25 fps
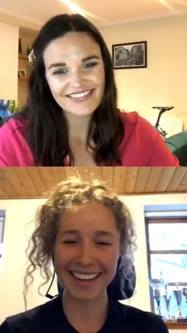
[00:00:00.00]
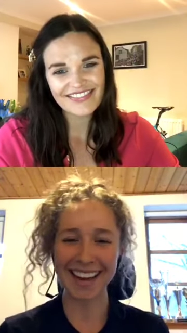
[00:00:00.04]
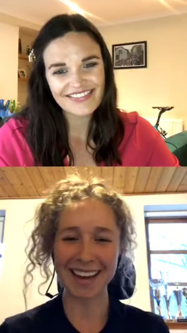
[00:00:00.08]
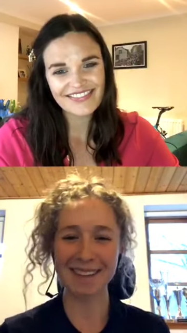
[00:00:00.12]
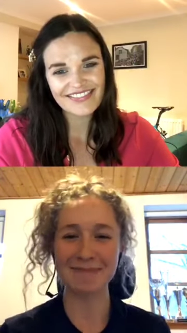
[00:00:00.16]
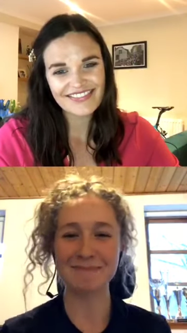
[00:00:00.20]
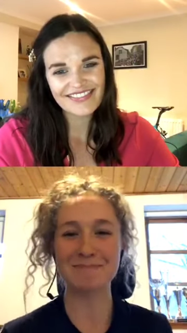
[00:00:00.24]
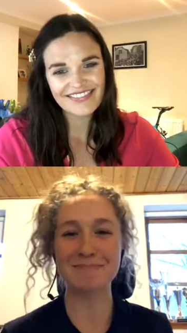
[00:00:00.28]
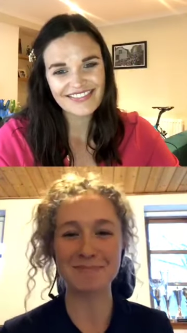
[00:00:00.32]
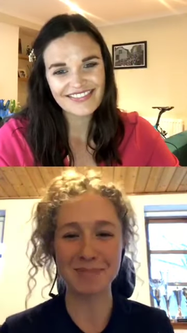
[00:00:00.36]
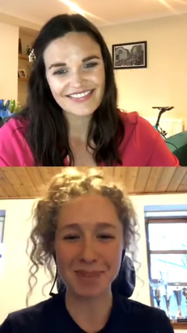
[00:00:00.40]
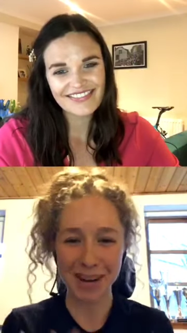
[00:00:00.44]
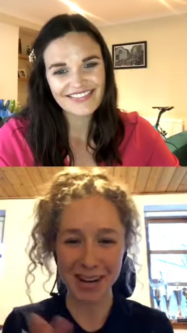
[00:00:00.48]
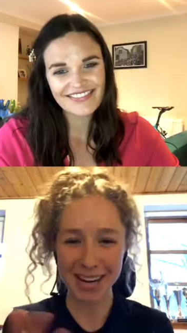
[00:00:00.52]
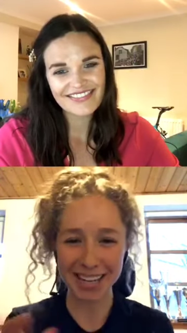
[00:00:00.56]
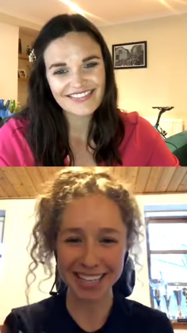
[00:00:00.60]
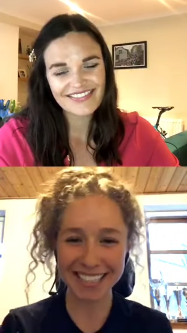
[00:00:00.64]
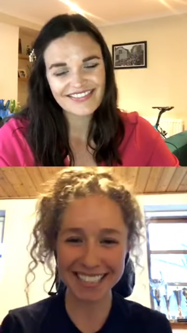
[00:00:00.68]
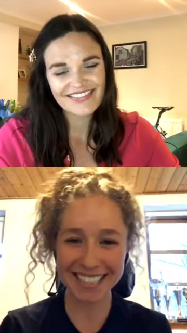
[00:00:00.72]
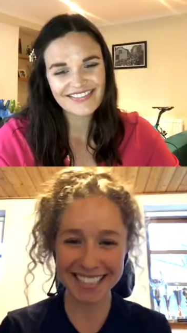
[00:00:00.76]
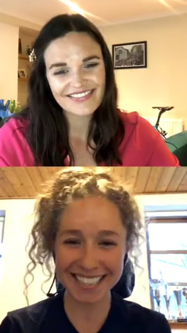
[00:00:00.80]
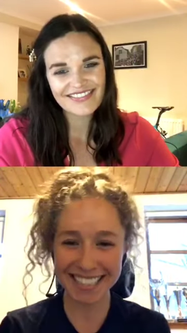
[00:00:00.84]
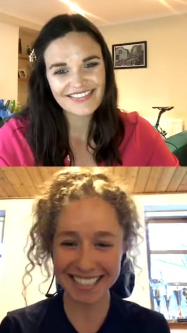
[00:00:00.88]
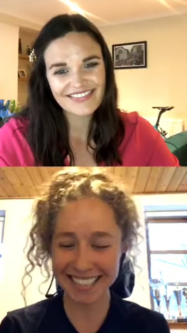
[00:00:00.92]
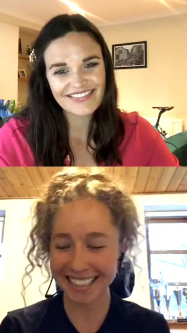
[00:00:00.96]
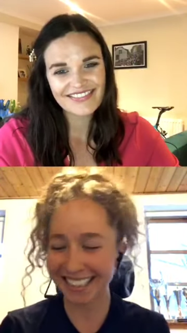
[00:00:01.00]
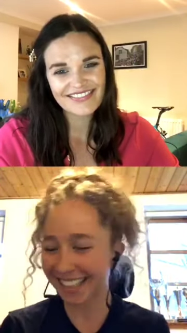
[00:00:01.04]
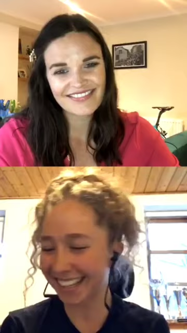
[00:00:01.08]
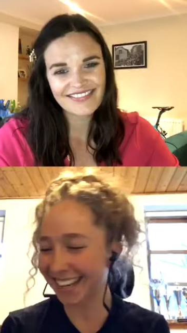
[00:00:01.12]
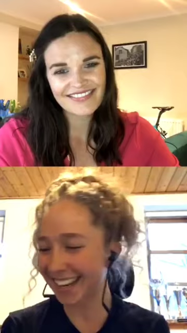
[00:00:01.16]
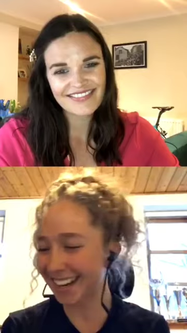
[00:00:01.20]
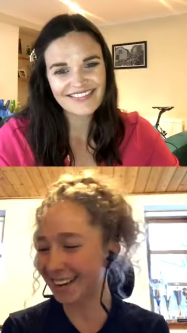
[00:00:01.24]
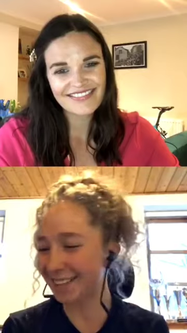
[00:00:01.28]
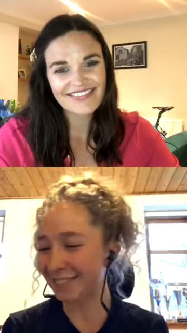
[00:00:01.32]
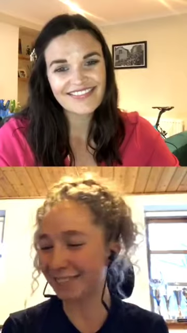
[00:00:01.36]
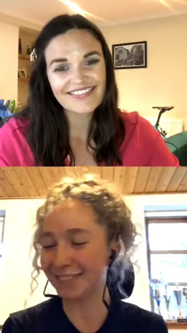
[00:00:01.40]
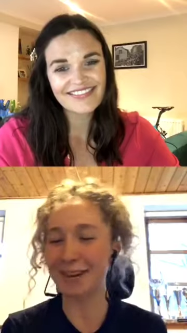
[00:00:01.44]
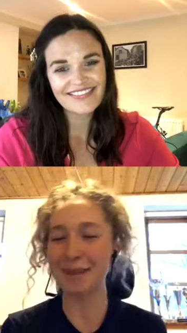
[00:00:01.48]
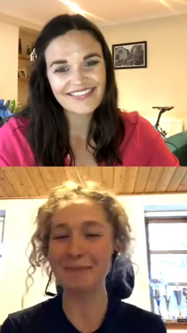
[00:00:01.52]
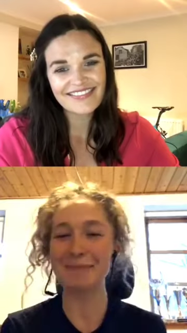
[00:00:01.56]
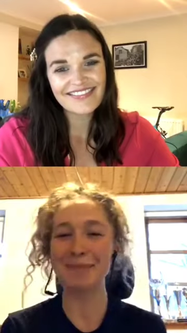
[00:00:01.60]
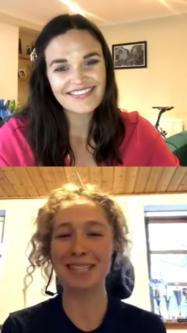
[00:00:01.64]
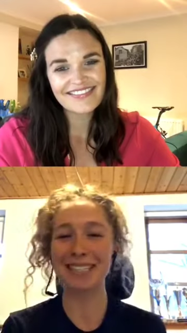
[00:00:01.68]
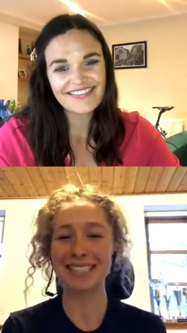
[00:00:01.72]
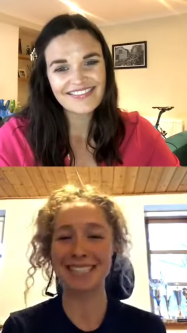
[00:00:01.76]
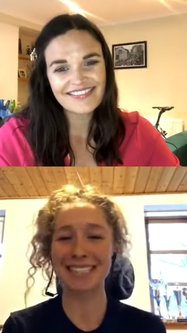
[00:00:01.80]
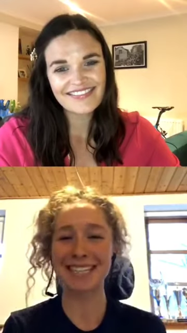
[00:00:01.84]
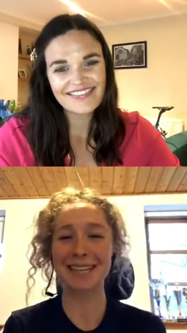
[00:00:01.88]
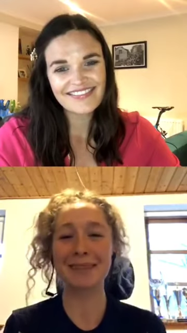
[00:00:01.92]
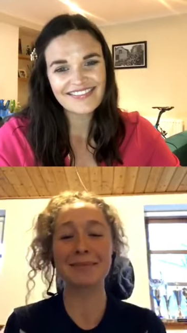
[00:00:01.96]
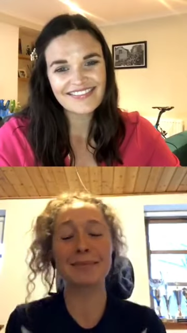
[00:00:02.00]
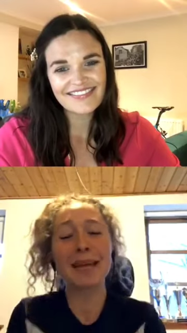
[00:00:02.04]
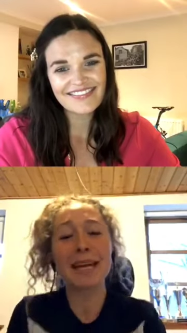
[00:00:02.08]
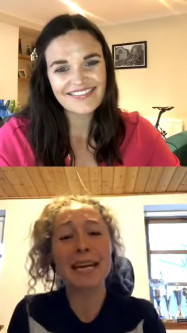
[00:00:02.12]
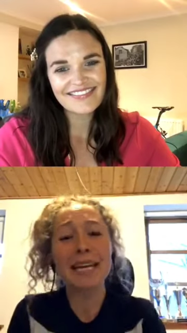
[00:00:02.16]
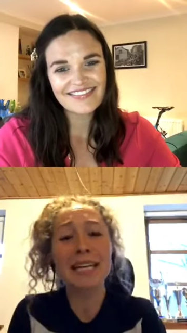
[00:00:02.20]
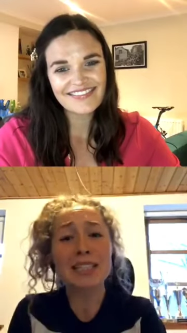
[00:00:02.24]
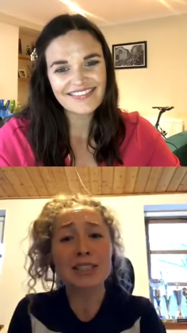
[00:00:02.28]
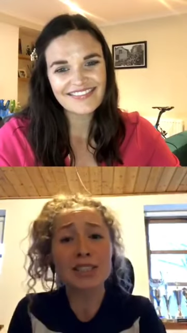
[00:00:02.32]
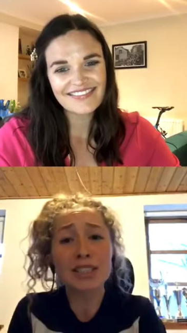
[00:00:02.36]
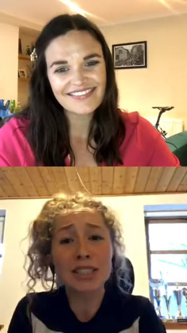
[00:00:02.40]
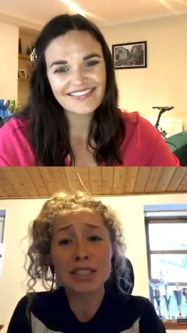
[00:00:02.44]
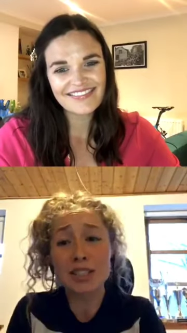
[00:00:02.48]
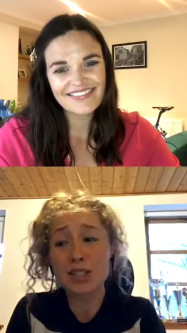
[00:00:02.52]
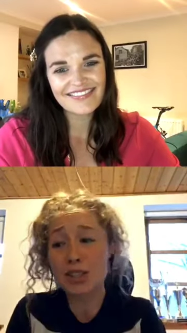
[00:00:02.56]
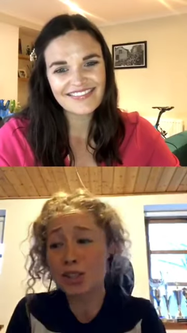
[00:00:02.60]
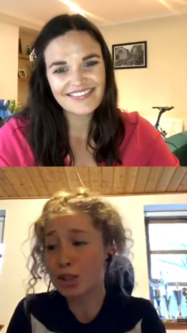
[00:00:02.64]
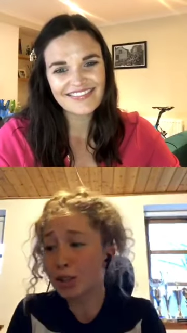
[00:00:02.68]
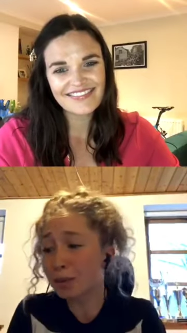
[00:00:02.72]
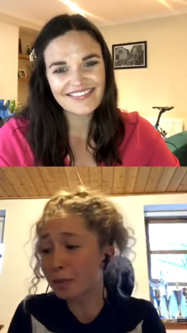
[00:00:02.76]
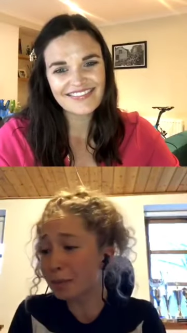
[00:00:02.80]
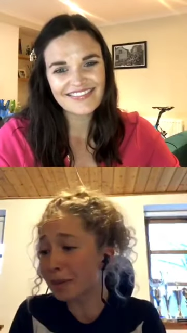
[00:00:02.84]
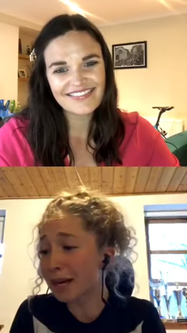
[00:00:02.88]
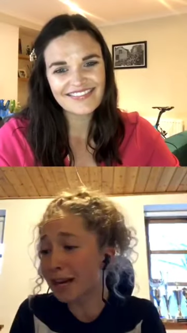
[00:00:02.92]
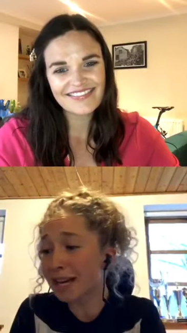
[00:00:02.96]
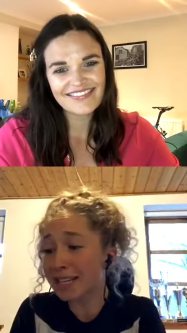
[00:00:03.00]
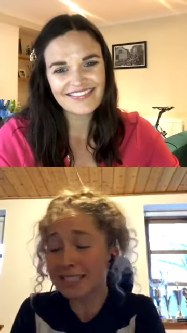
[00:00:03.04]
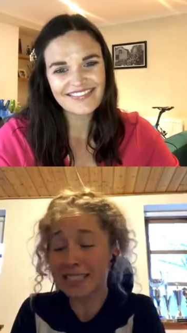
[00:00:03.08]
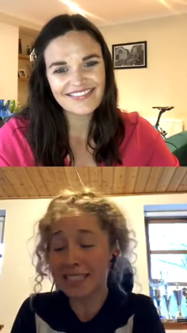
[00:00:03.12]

Speaker 1: box from the team. Like, it's super nice. It